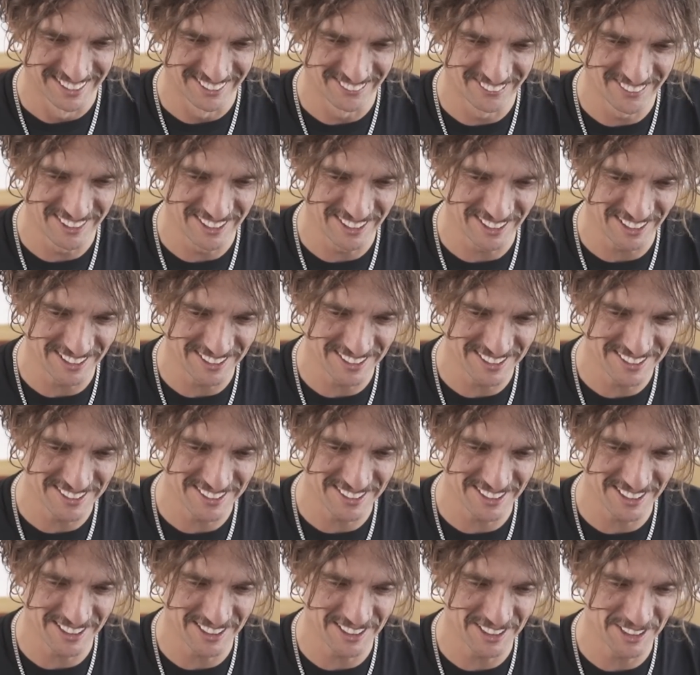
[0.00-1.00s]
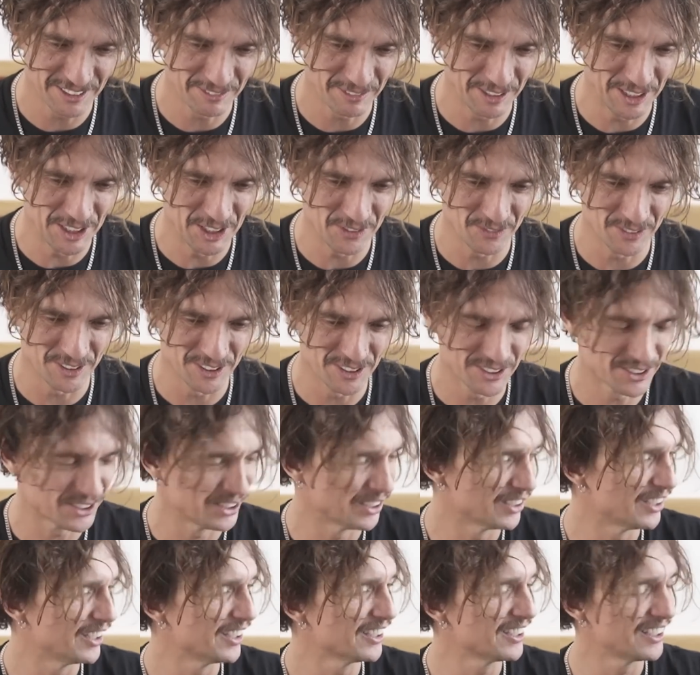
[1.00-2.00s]
I really like this, the arrangement has
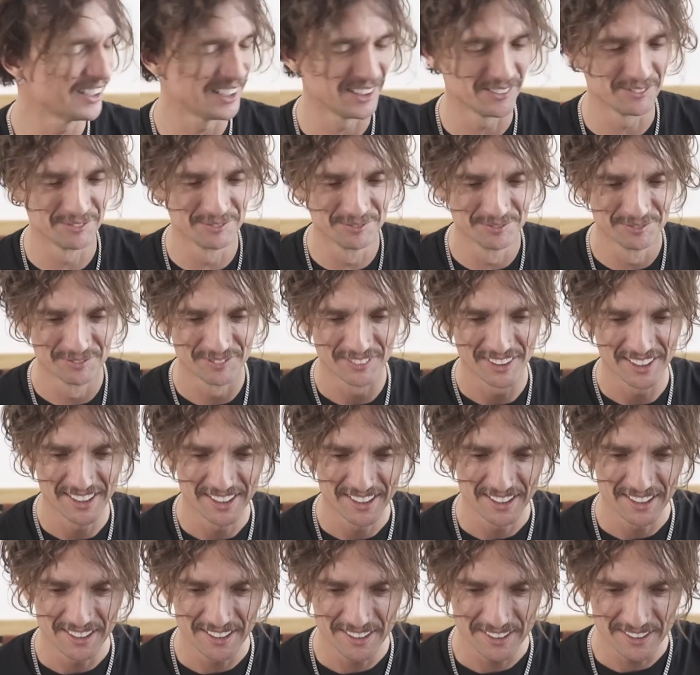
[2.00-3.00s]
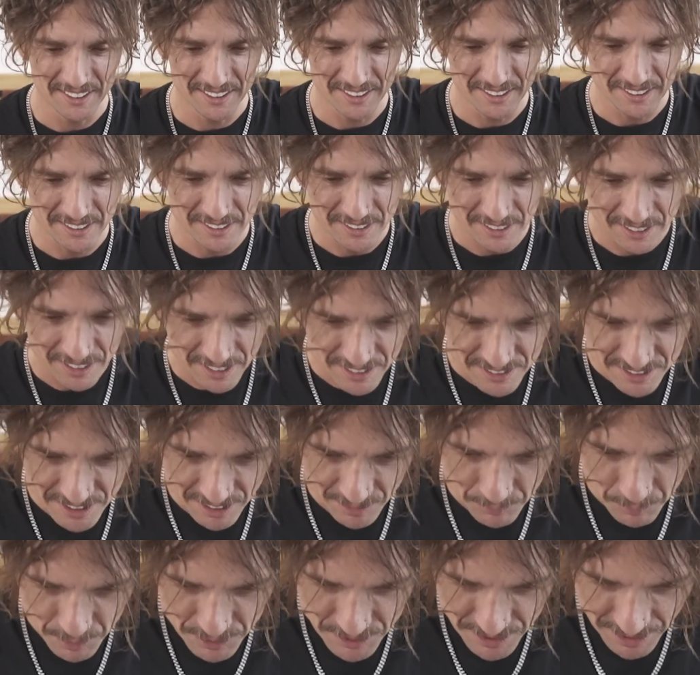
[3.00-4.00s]
got like, so
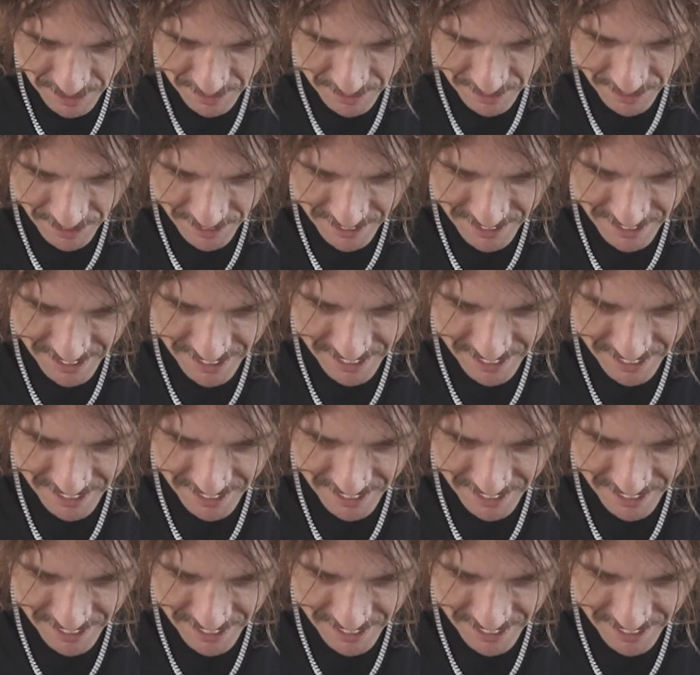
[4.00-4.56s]
what's that line